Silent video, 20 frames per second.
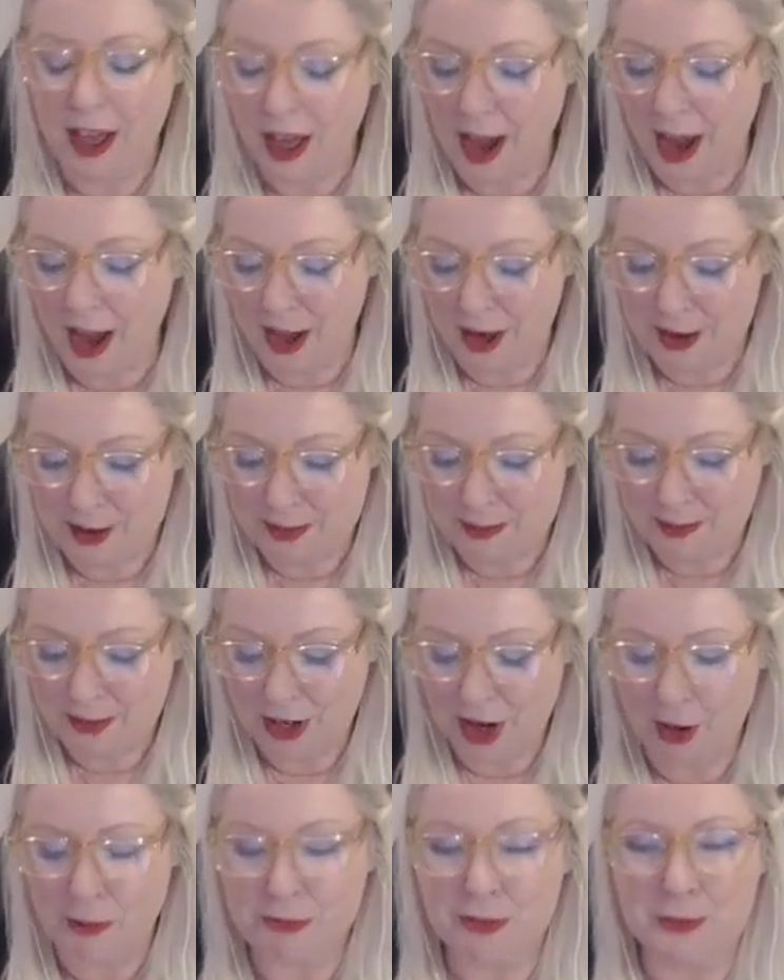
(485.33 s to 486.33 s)

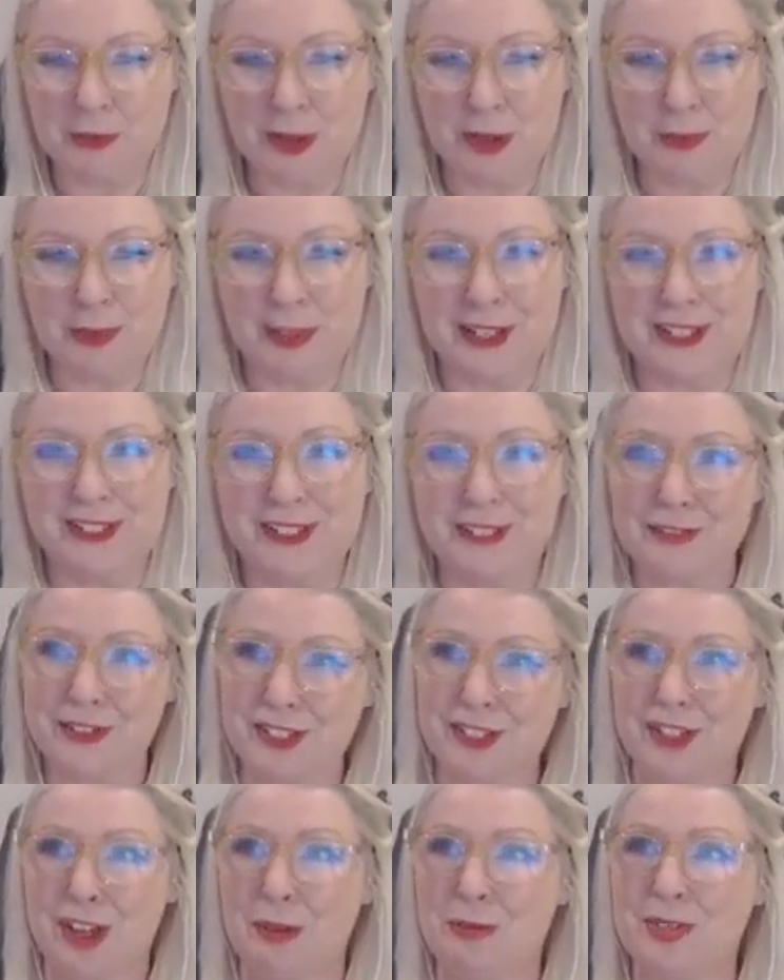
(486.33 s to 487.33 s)
come from the place of
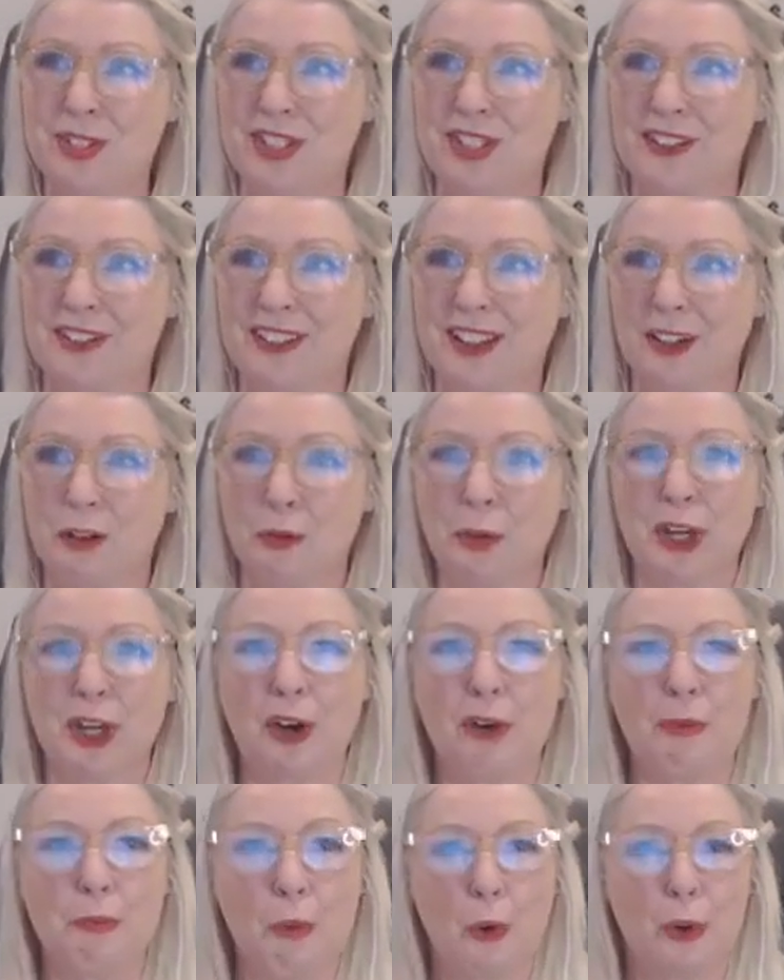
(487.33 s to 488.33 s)
assumption that we
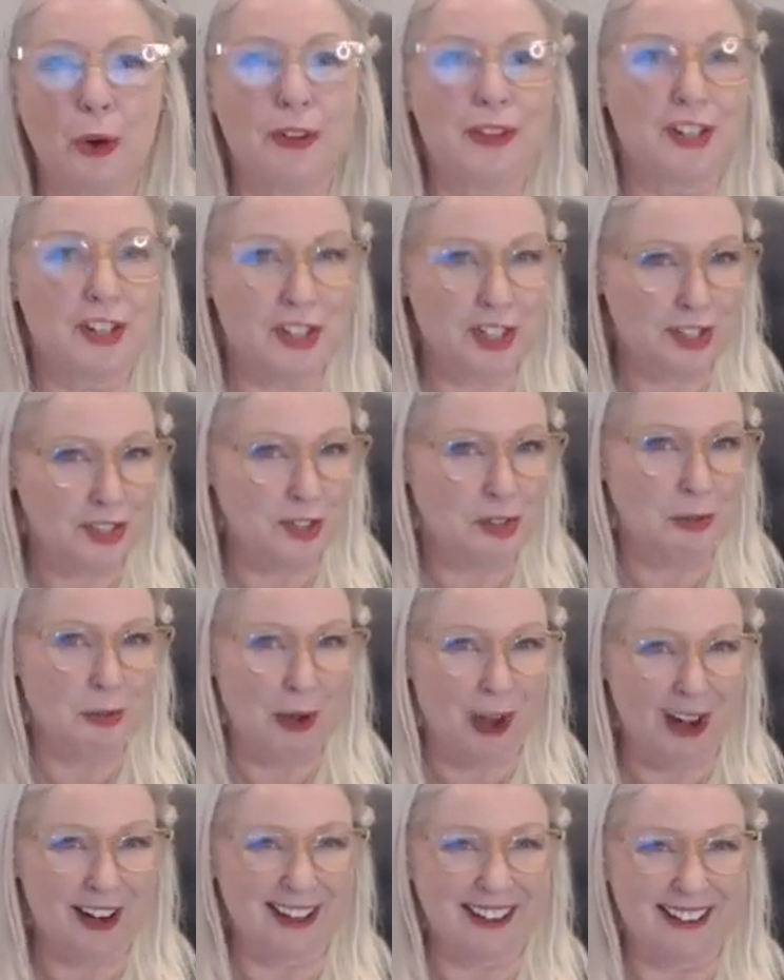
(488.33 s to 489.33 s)
are more than just the
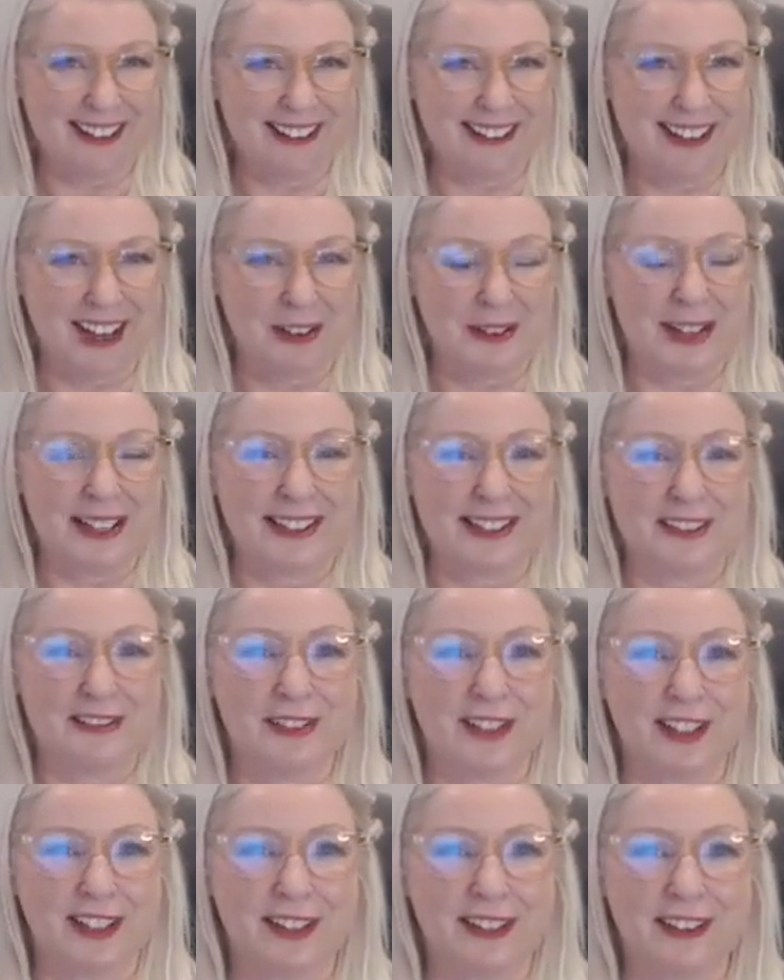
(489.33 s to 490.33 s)
body that we live
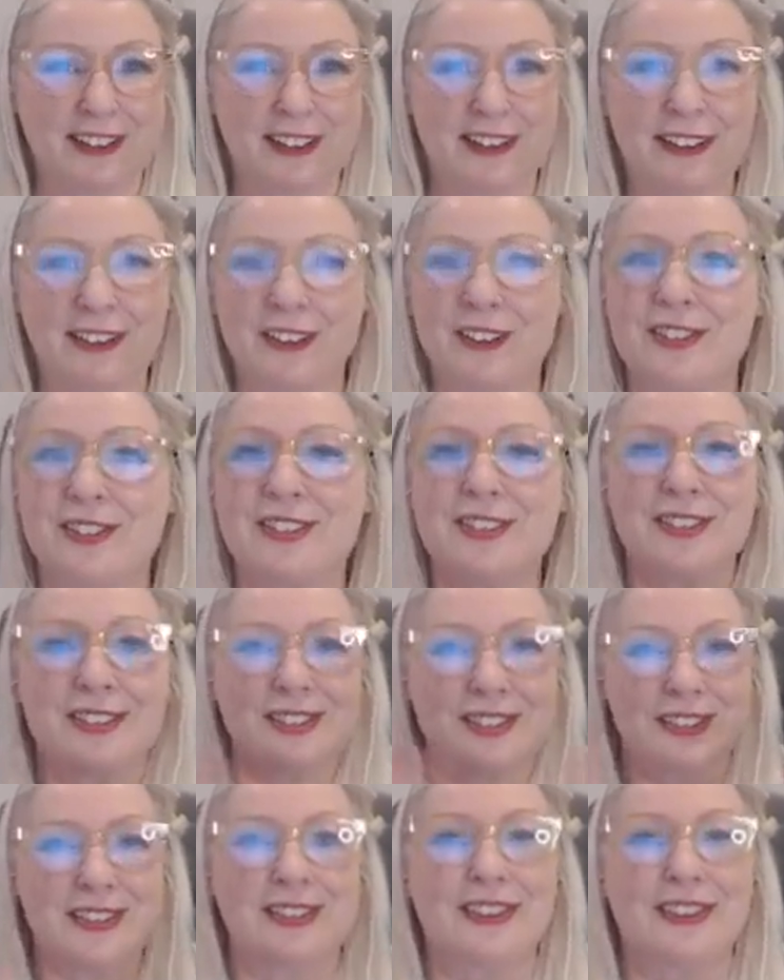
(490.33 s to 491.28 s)
in, that there's